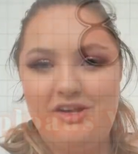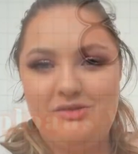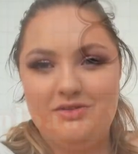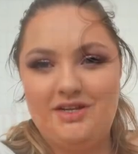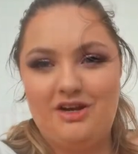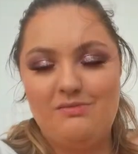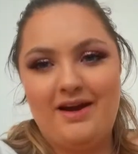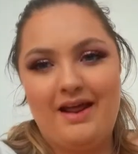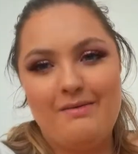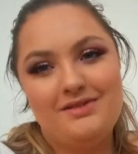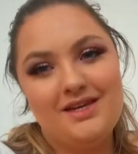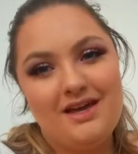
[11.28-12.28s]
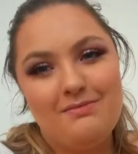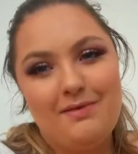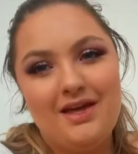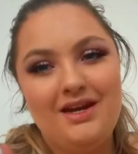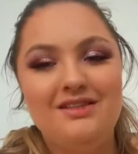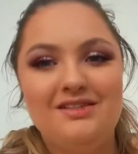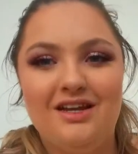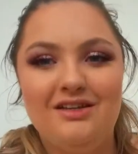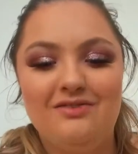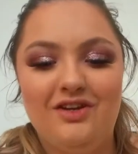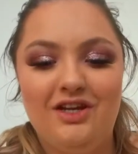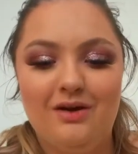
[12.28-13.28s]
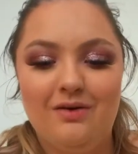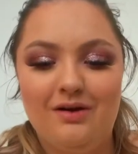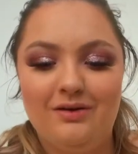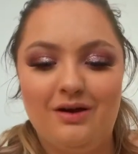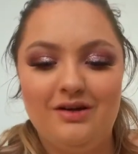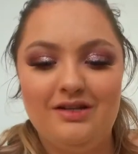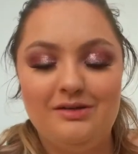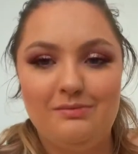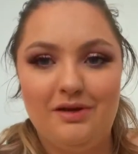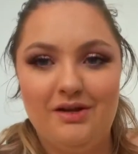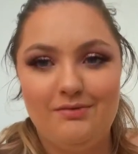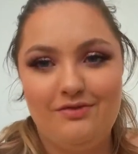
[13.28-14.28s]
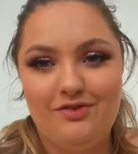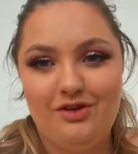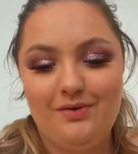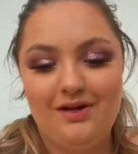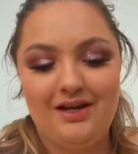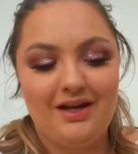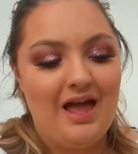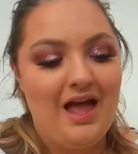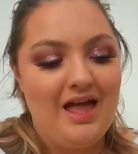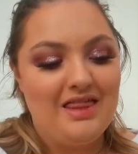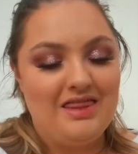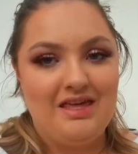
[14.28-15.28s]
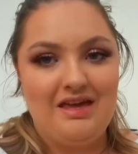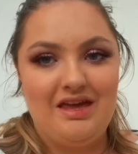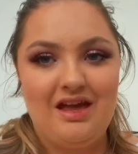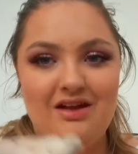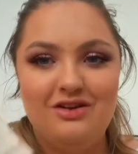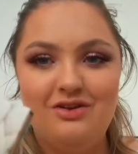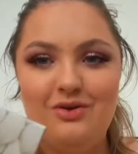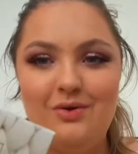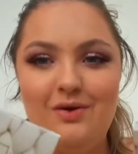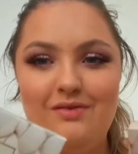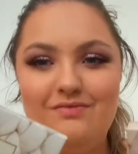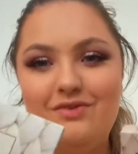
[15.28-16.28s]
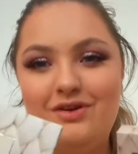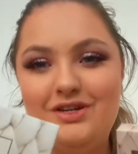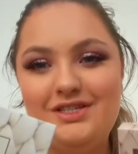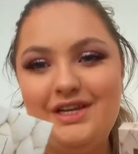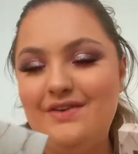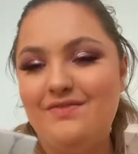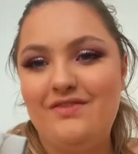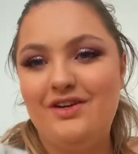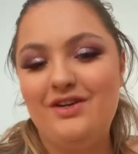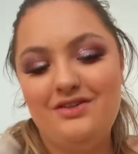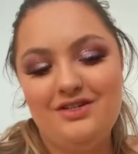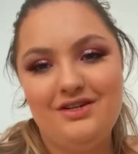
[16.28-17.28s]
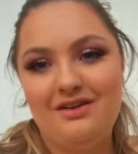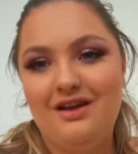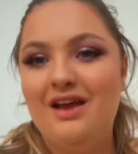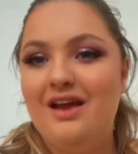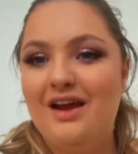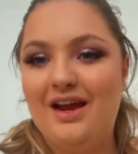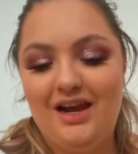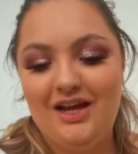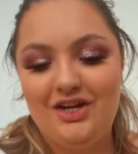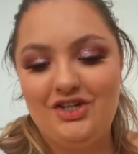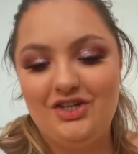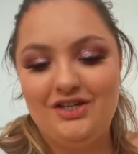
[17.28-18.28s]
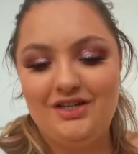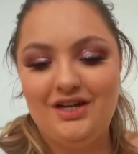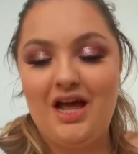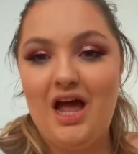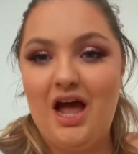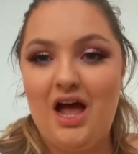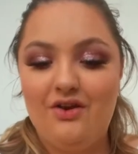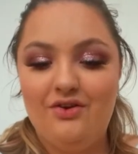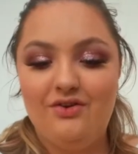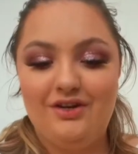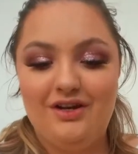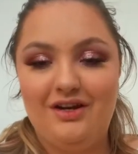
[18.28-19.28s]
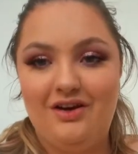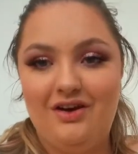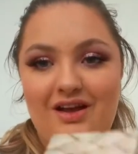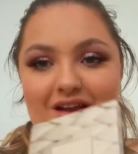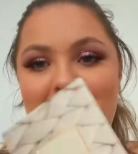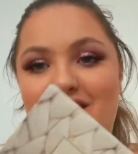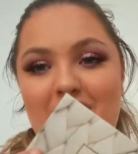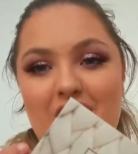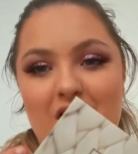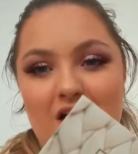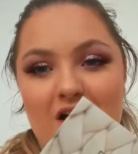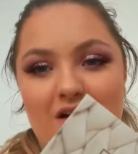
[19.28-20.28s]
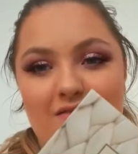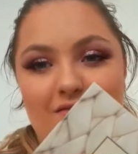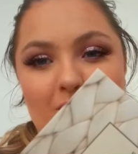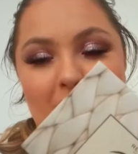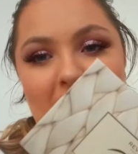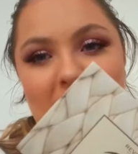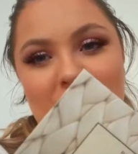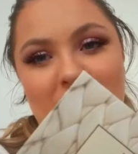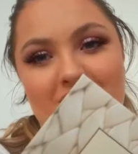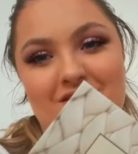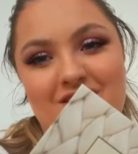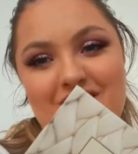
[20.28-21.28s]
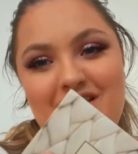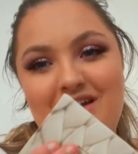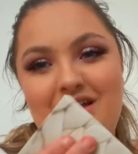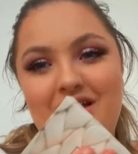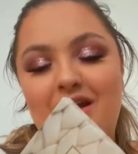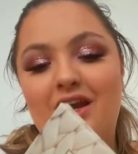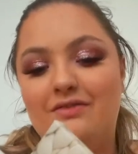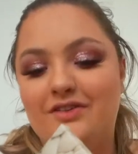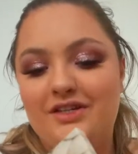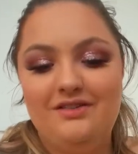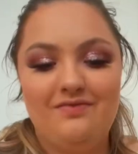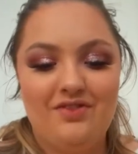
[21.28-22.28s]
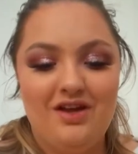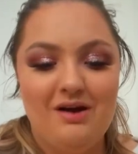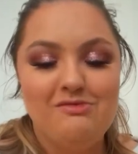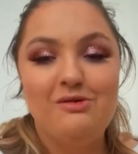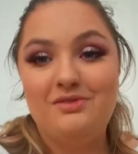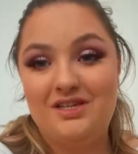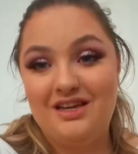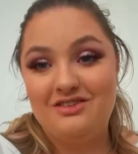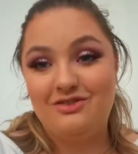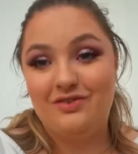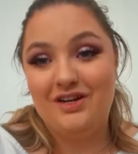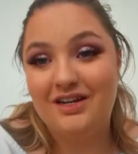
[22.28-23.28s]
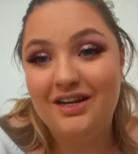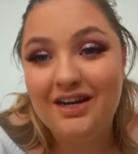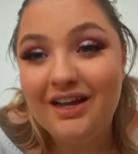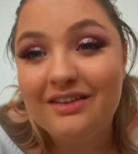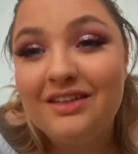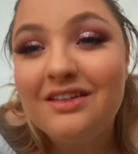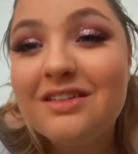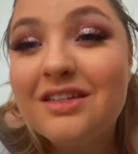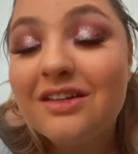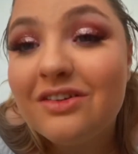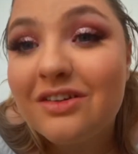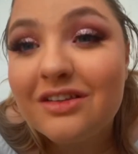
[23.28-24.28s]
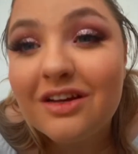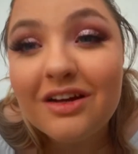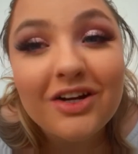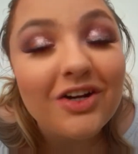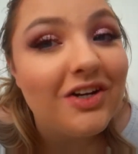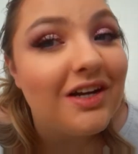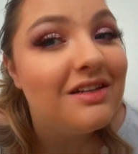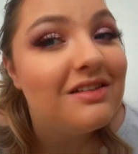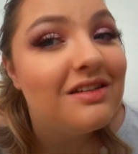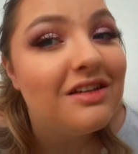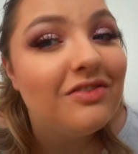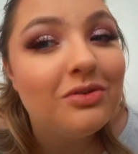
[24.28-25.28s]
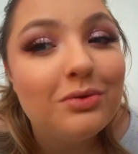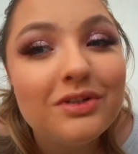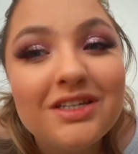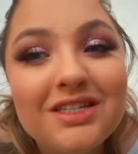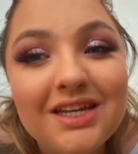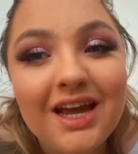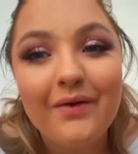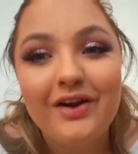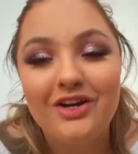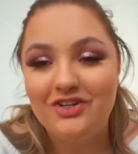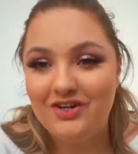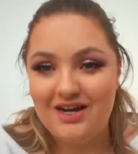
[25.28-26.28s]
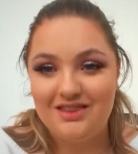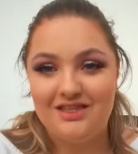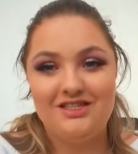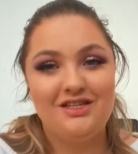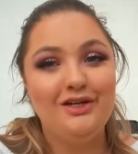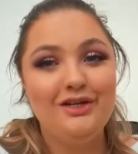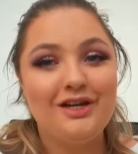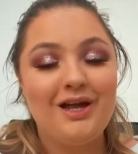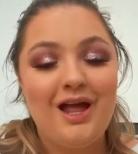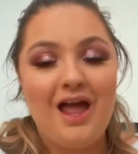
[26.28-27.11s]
to my channel, my name is Amy, and in today's video, I'm going to be reviewing the new Roxi and Revolution collection. Not gonna lie, love the packaging. Love it. I'm obsessed already, and this is a look that I created. If you want to see how I created this look,